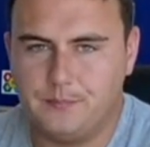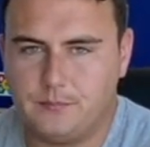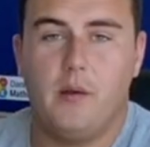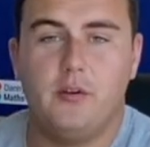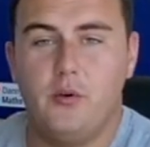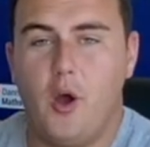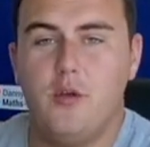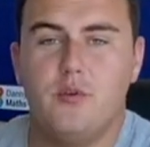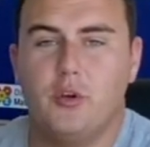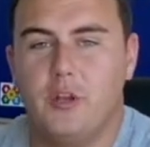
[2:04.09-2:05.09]
Now I do
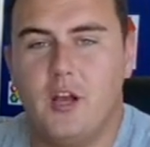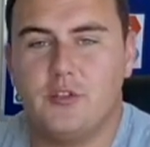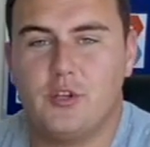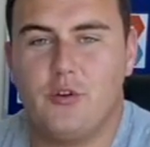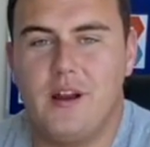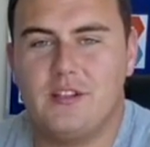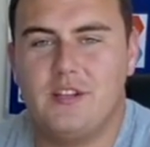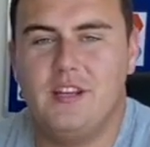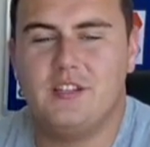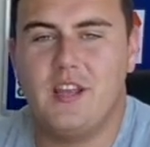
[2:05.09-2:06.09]
hope you got the answer correct to
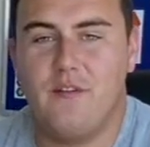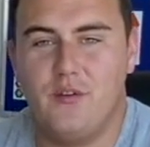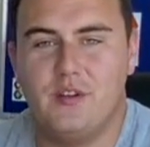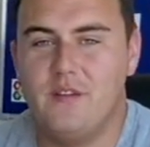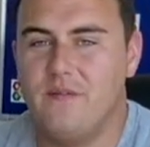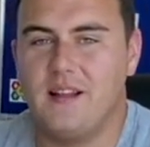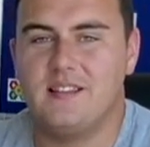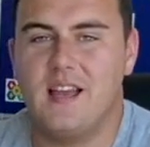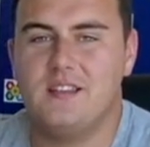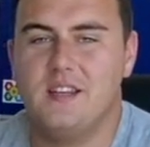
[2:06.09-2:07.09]
this. If you did,
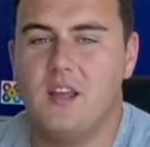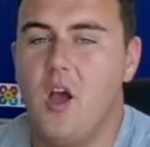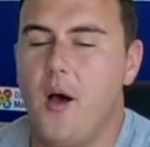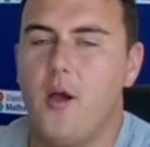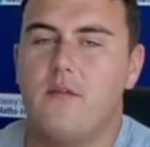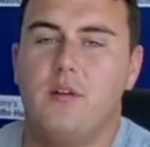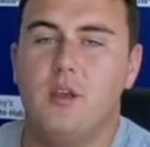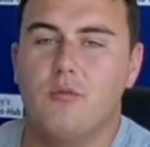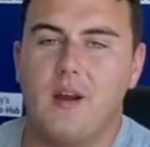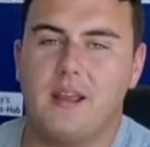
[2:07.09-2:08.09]
fantastic. Hopefully
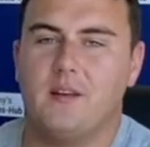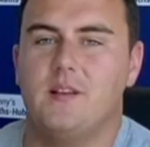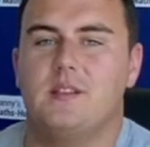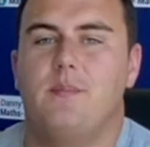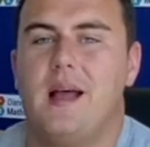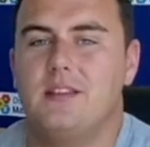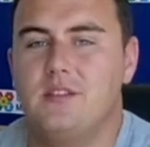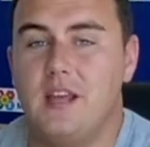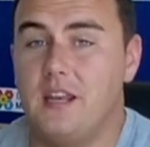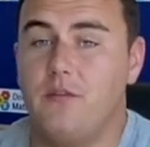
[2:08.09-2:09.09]
you recognise the
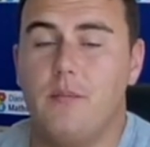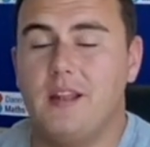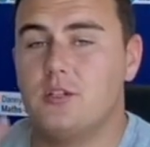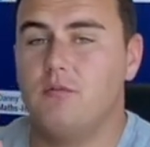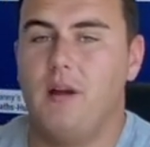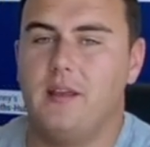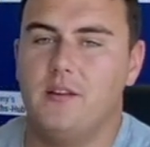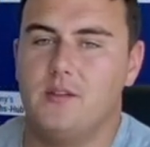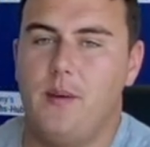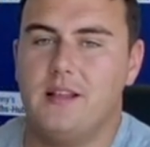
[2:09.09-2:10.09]
pattern, and if you manage to
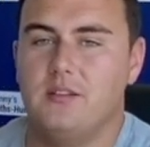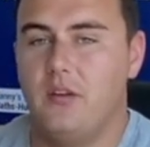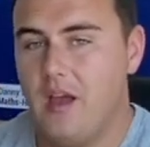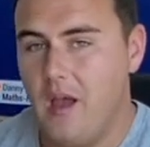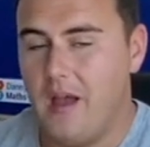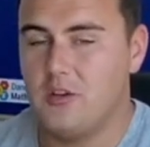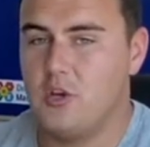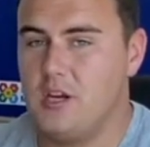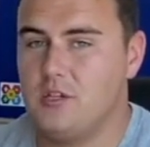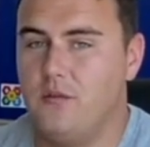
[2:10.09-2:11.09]
recognise the pattern and
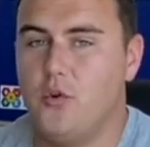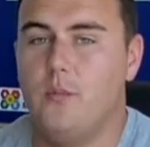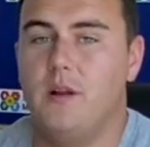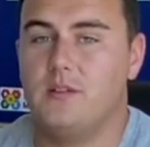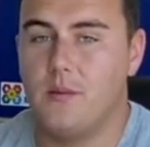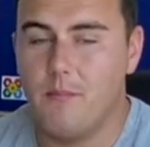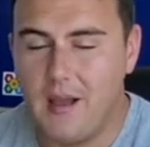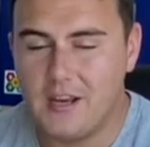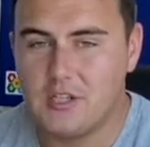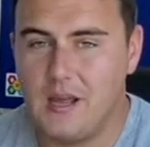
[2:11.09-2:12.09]
change the formula to
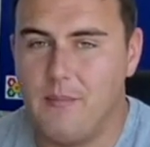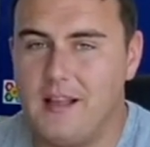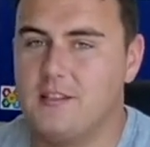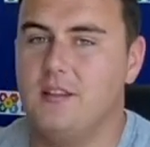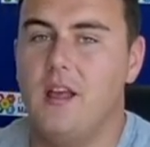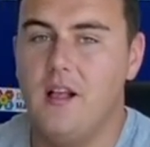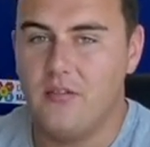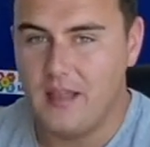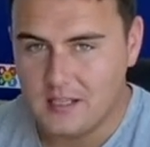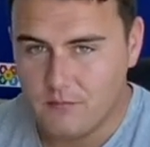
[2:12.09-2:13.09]
match that pattern,
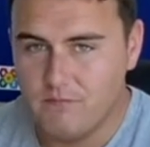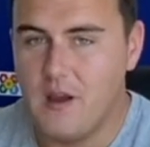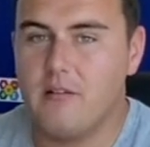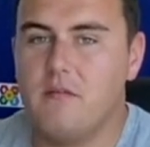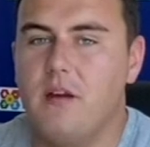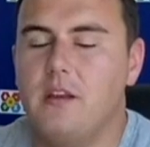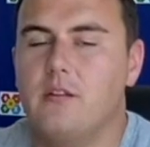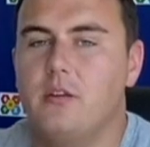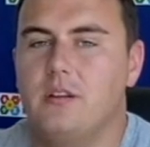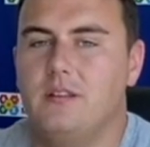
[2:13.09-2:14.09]
that's very, very
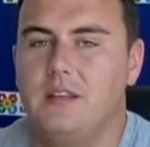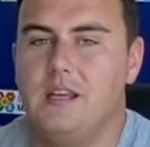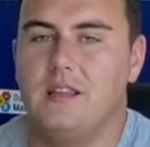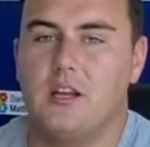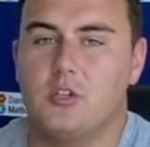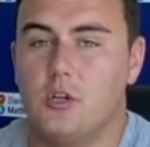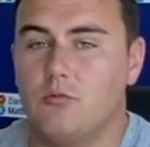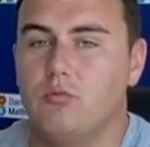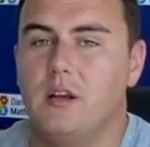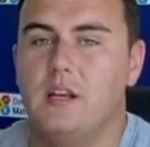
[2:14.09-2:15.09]
good indeed. That shows
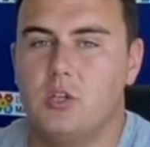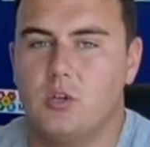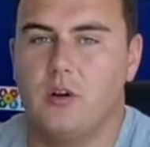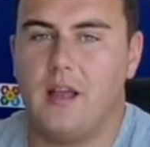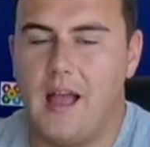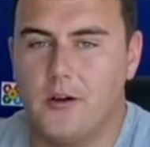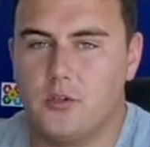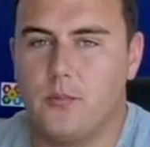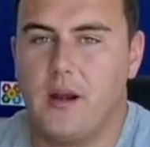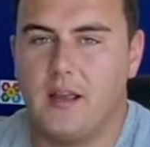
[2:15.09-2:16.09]
really strong
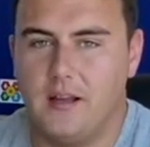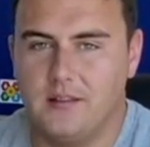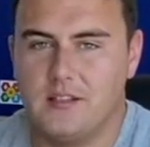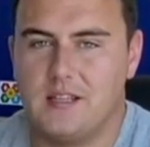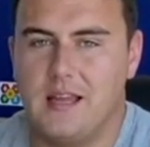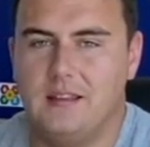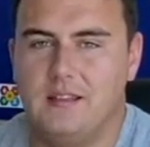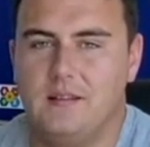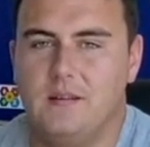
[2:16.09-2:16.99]
algebraic understanding.